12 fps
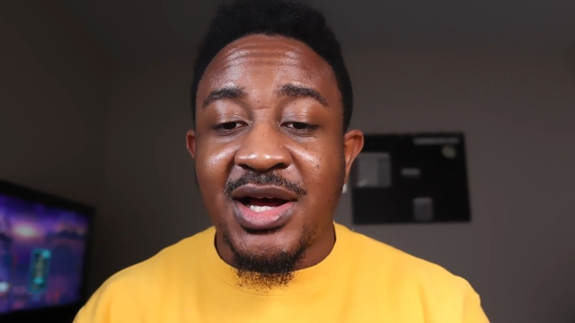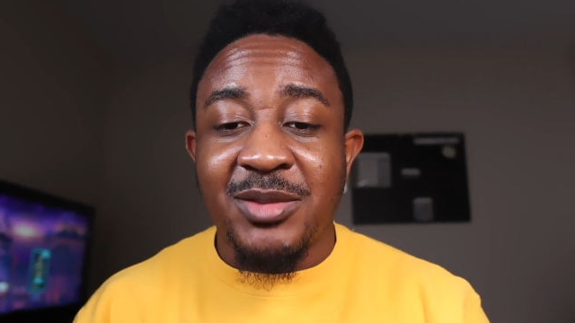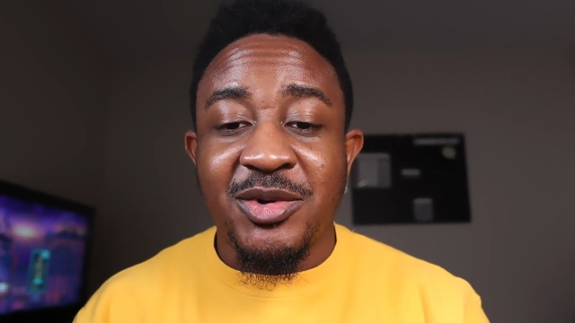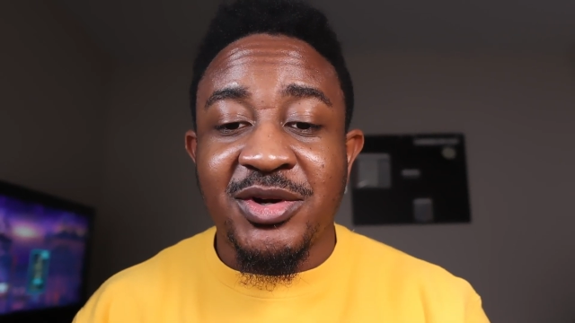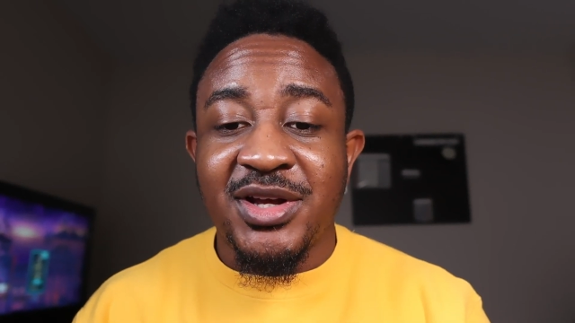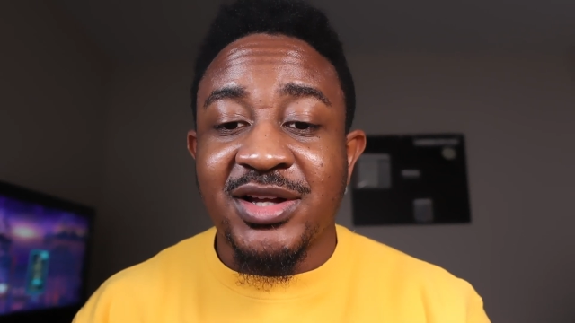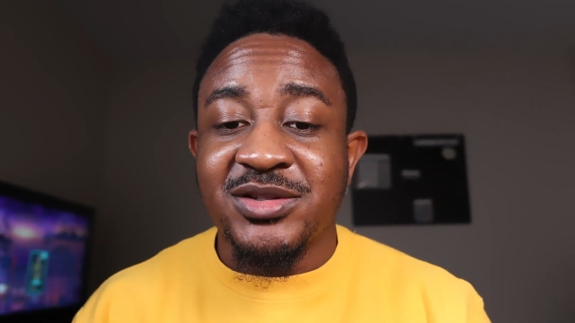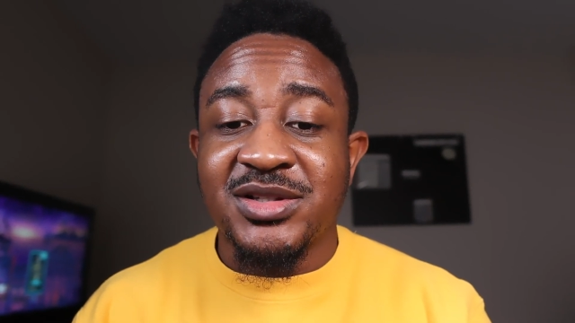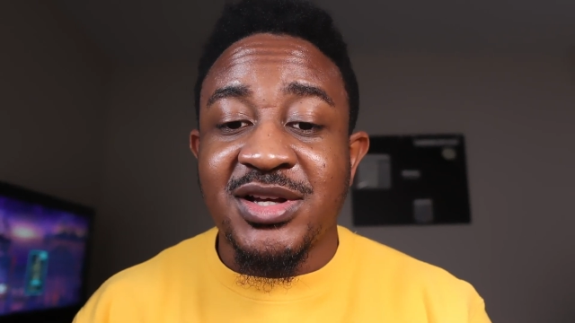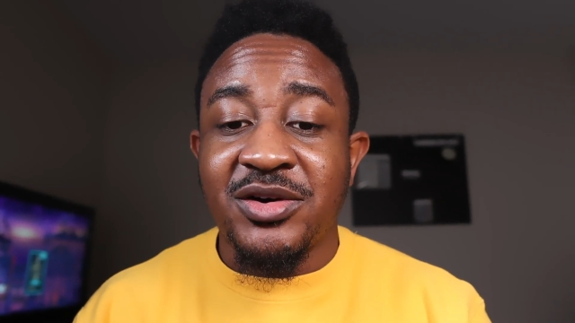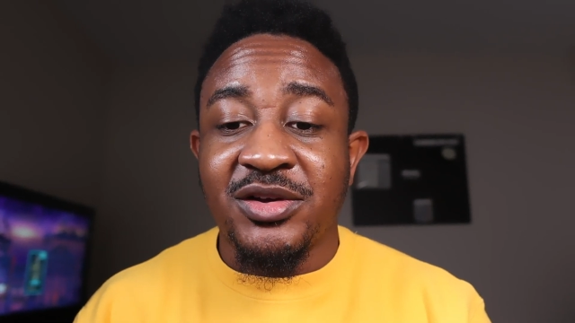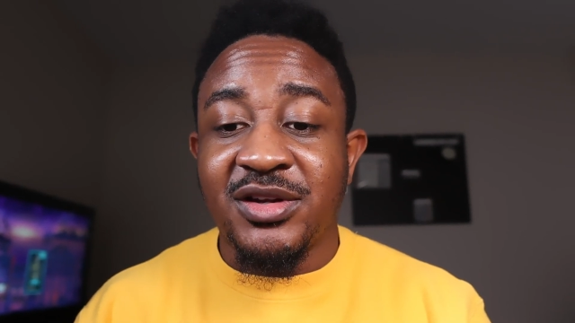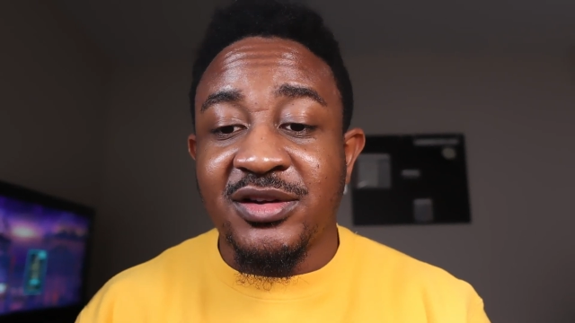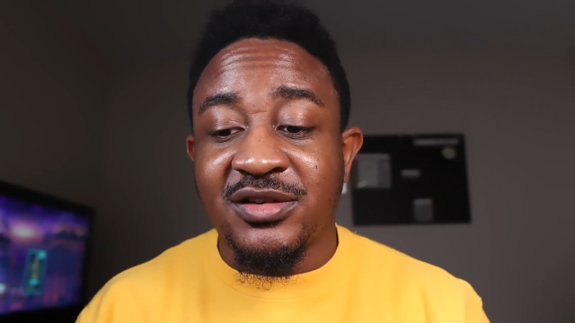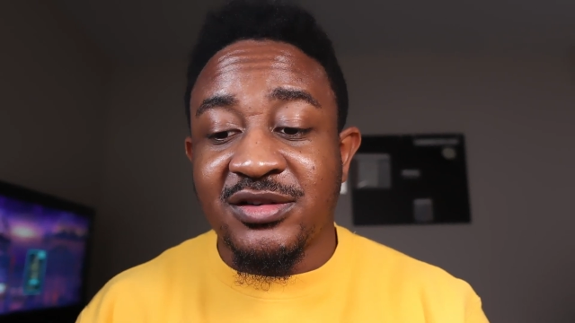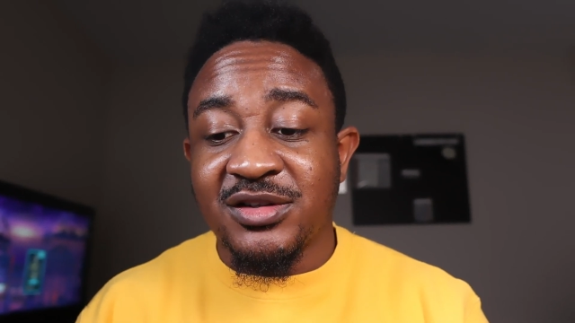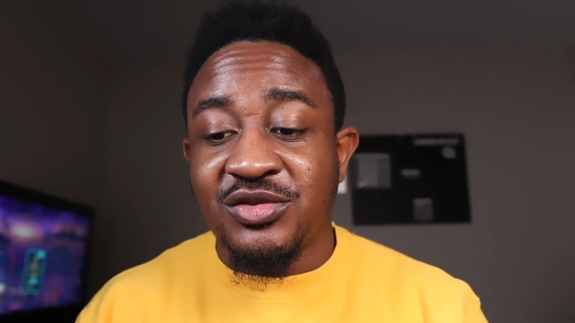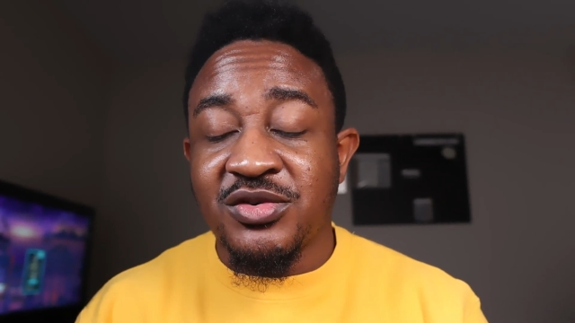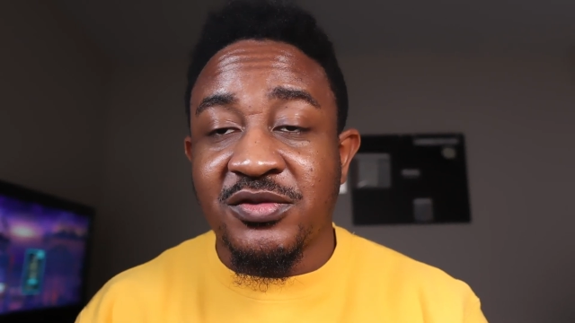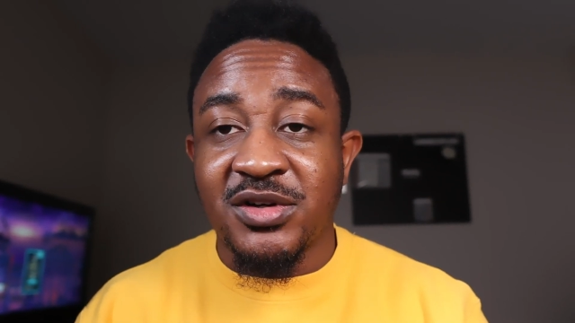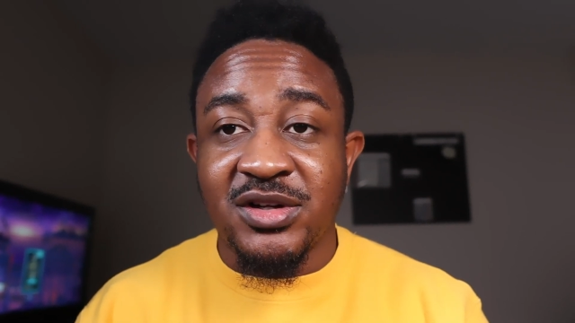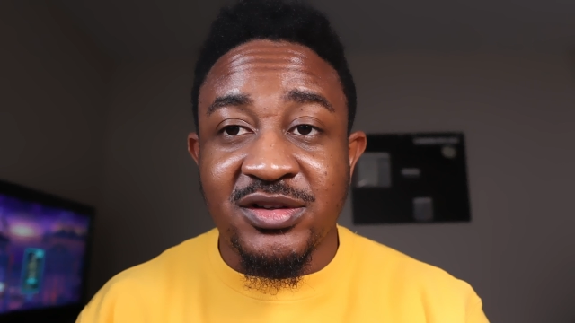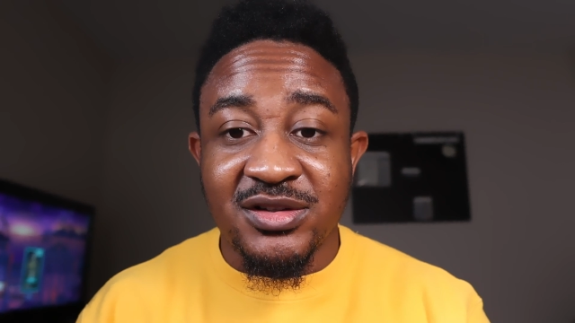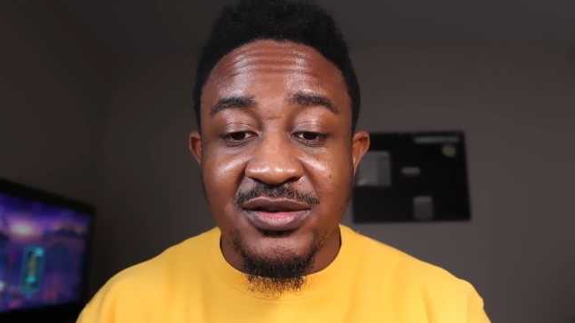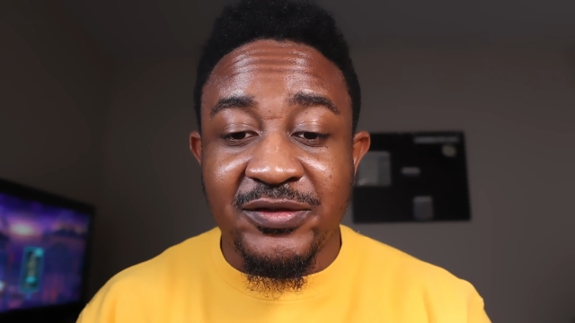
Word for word: I'm not here to tell you this is the truth or this is